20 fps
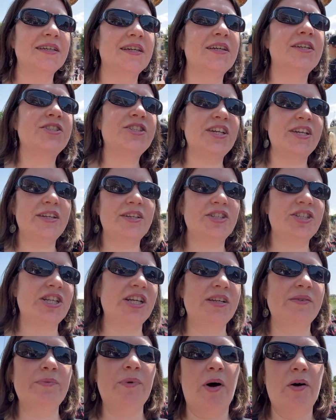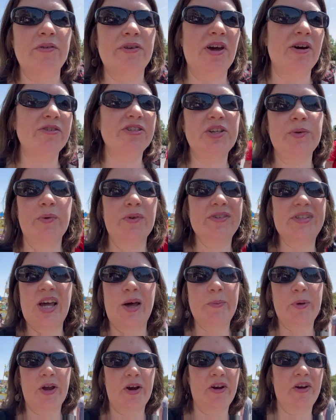She won't know. She won't tell
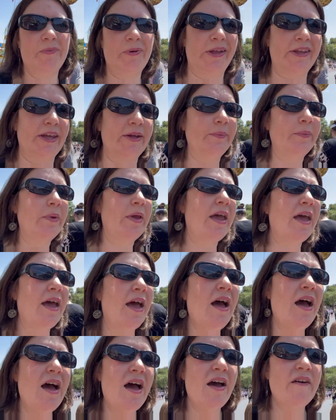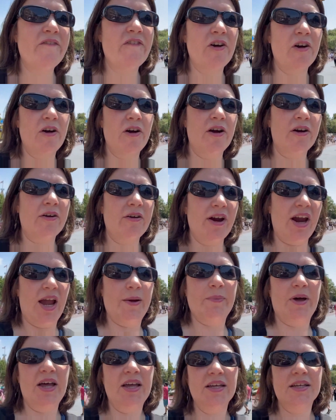me her opinion. For
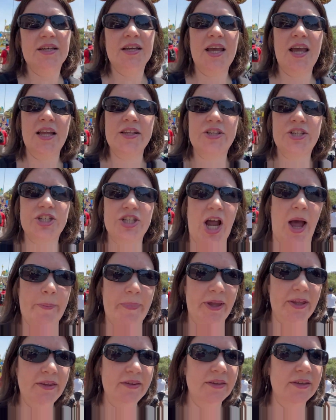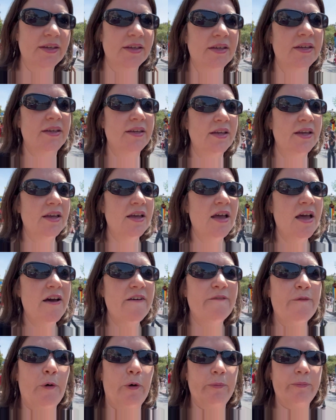Grandma, it's shopping.
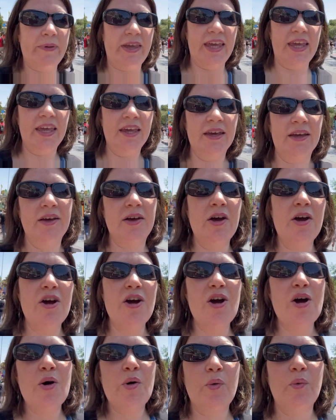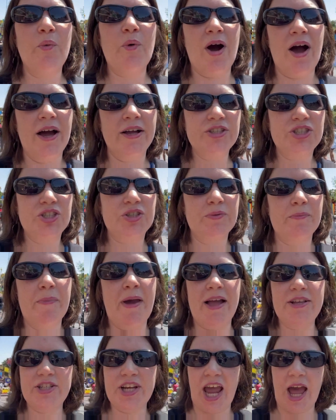For me, watch
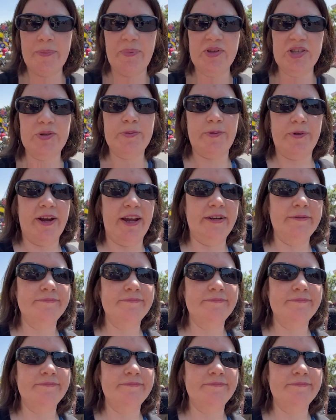Magic Happens Parade.